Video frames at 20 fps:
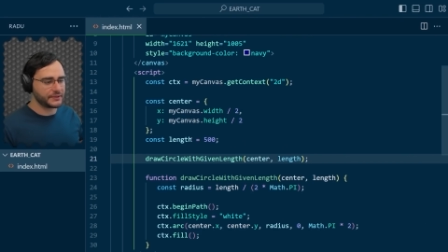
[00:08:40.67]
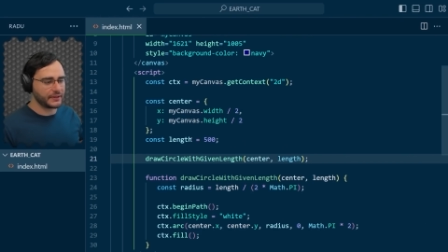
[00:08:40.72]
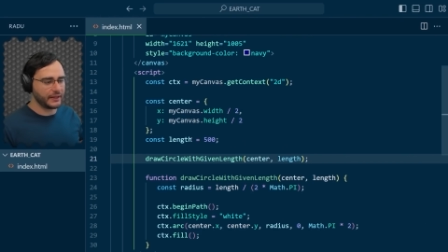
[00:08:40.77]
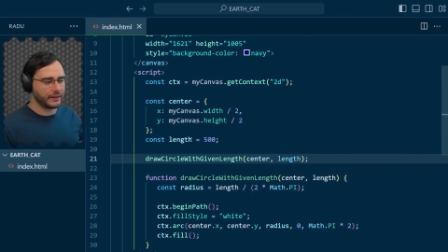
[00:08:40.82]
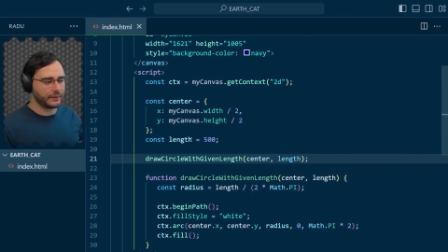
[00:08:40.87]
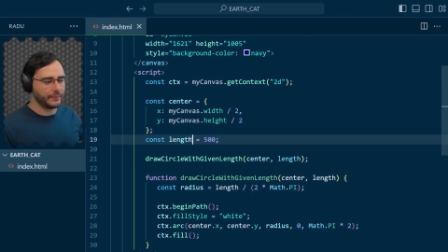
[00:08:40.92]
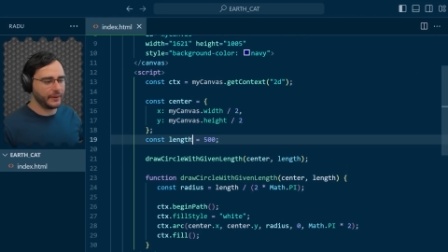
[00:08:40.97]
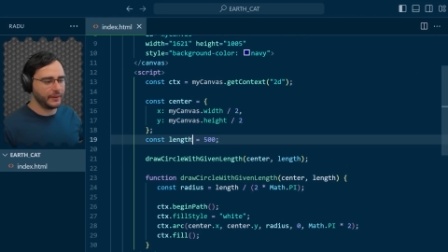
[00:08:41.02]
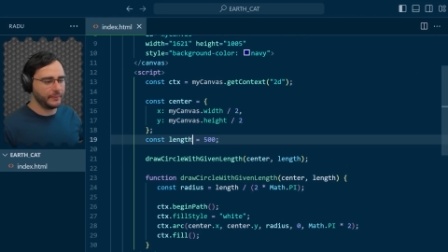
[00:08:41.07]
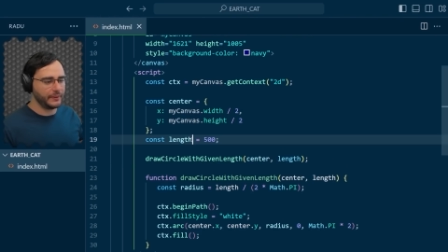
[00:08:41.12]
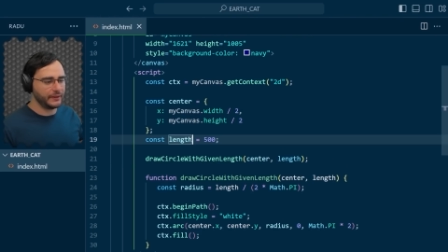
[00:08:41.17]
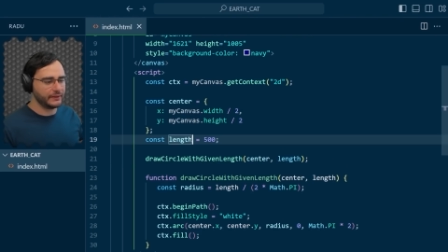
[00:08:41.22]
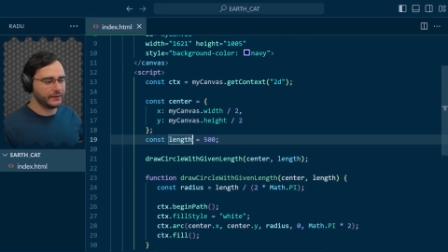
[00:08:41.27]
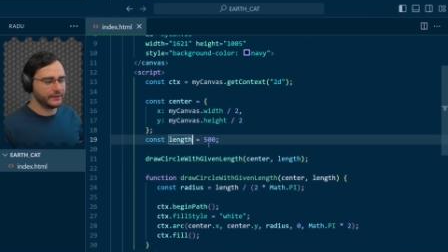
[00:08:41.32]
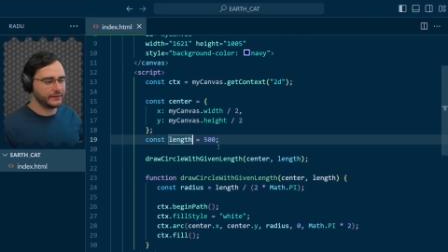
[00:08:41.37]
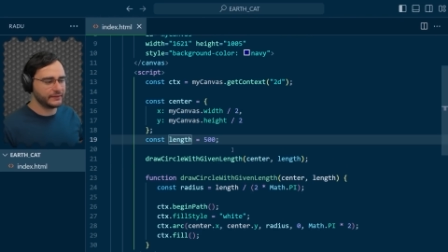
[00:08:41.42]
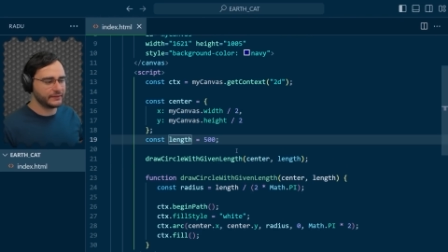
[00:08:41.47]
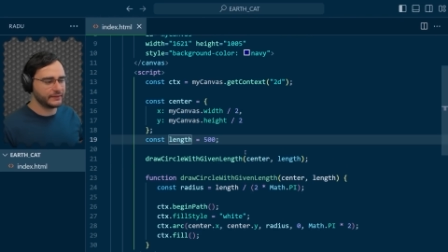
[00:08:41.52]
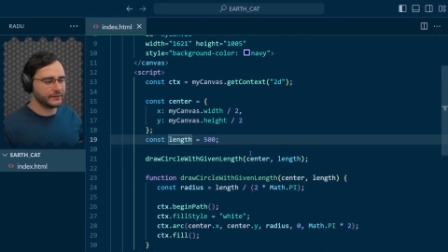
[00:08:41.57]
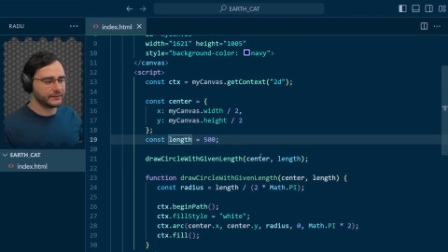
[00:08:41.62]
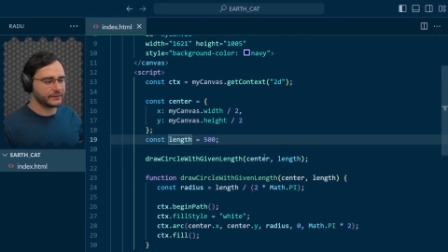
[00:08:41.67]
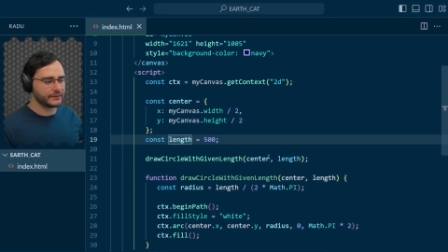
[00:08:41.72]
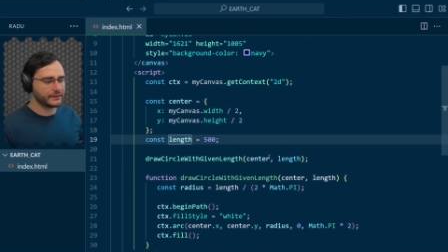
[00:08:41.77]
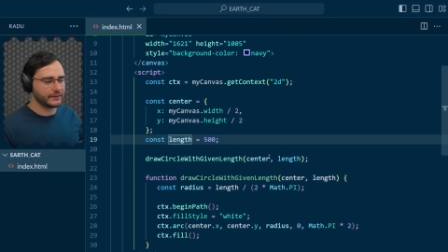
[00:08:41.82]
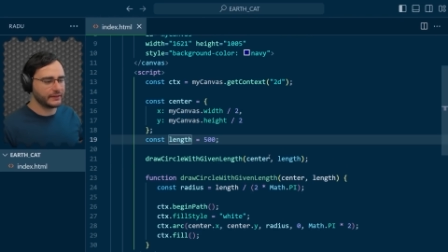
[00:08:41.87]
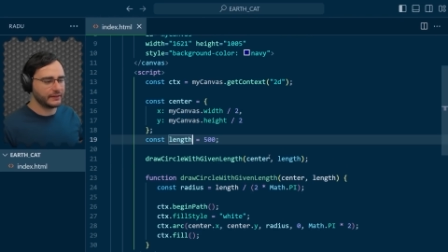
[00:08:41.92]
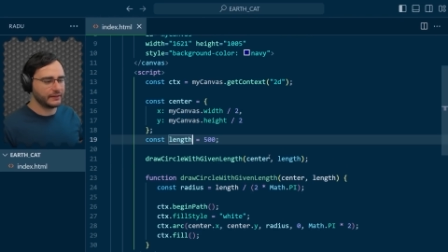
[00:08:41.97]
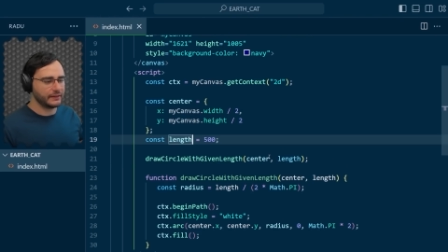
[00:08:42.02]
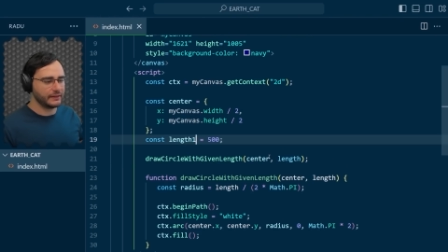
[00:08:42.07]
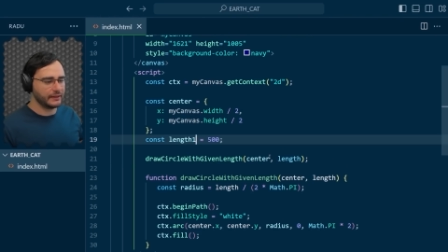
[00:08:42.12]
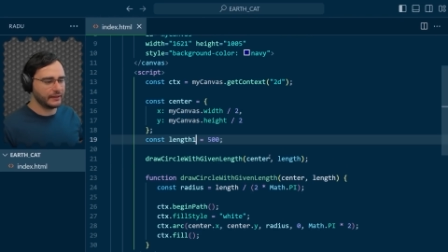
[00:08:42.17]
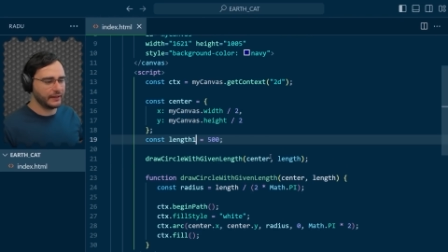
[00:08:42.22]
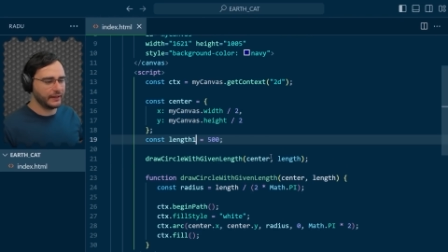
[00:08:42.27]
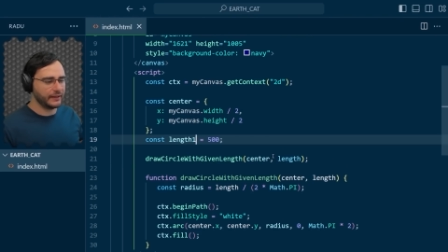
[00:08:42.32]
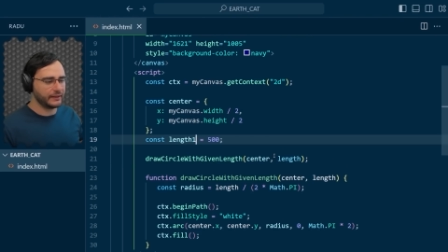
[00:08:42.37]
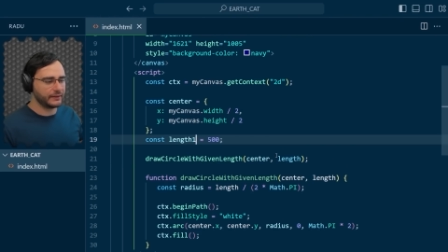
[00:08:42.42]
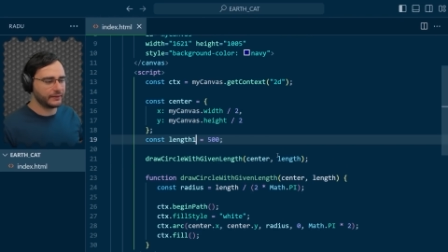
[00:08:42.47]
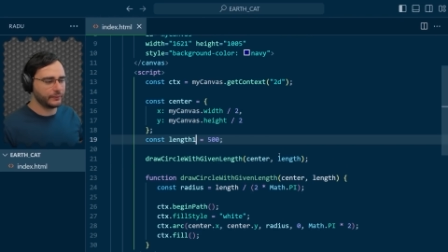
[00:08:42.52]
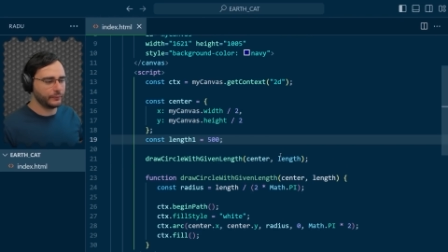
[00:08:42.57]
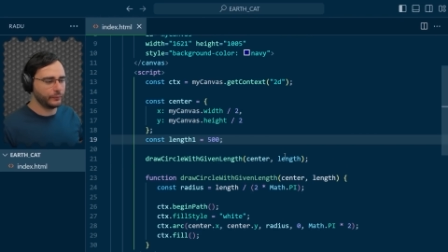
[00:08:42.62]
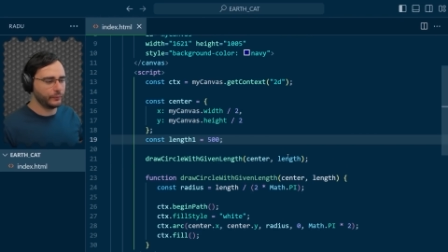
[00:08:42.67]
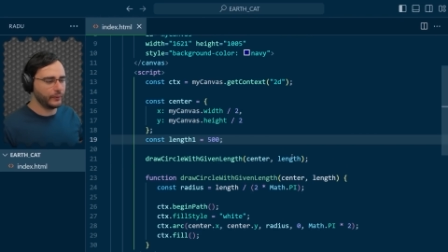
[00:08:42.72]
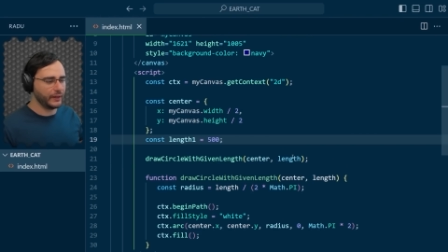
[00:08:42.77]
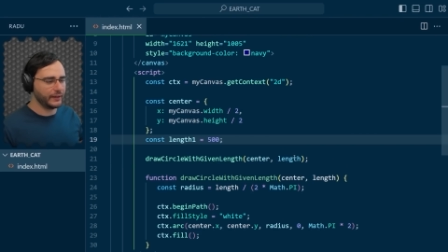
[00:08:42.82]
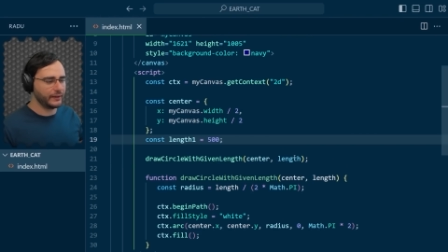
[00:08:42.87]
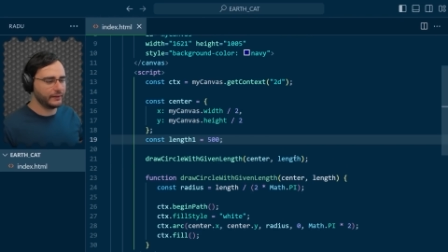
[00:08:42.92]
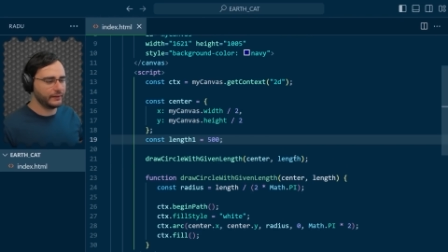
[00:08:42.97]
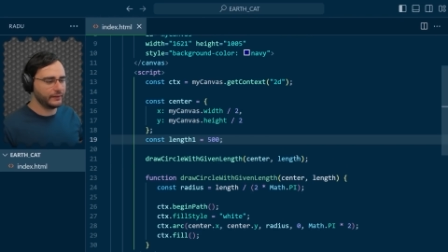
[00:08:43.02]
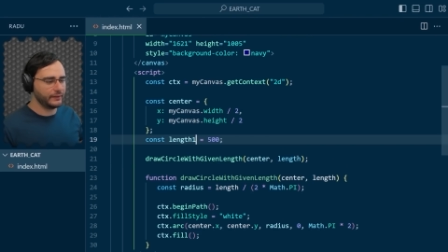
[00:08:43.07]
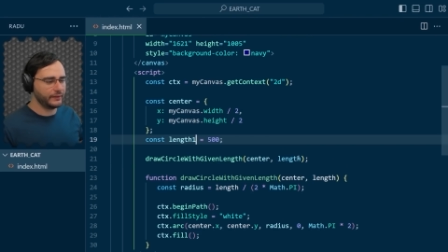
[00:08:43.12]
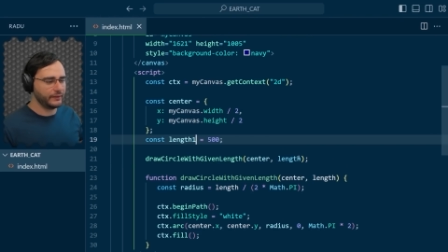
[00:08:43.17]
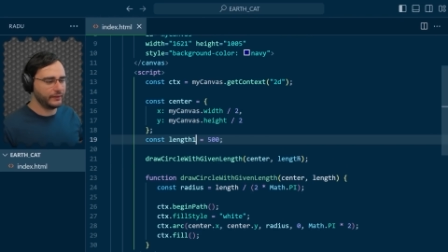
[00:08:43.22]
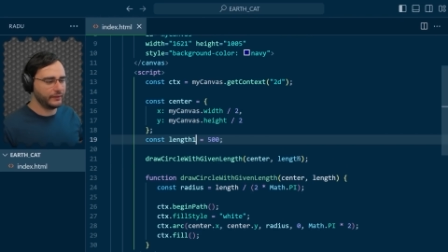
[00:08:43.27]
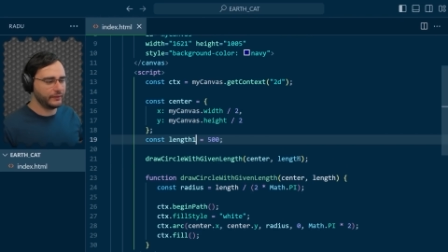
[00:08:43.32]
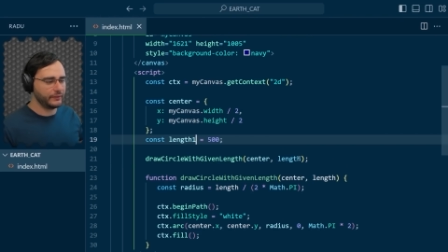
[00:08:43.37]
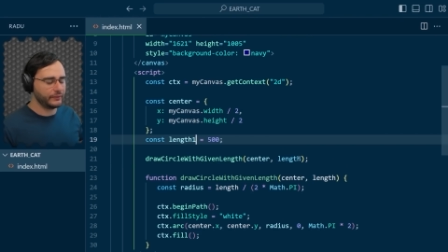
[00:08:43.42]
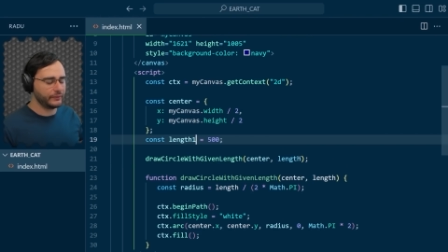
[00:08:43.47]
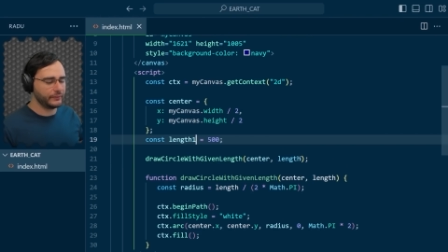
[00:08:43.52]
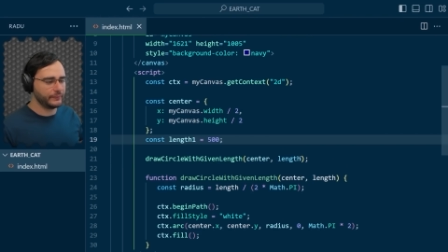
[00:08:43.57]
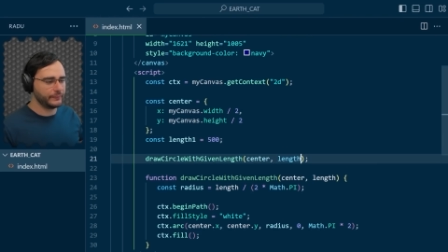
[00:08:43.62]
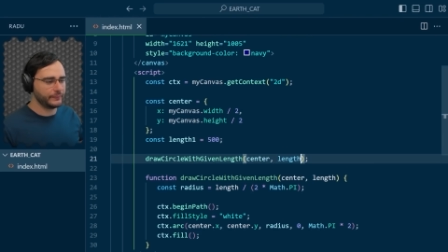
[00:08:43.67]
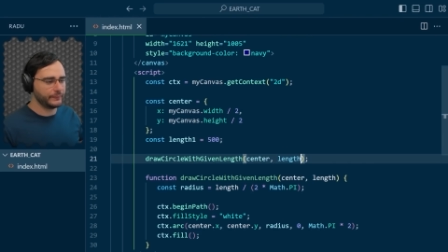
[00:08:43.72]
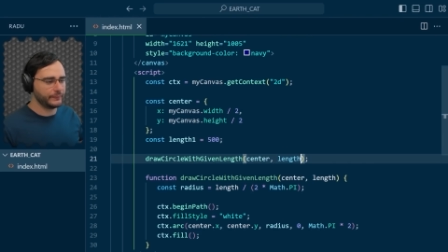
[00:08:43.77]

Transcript: like maybe this is length 1 here.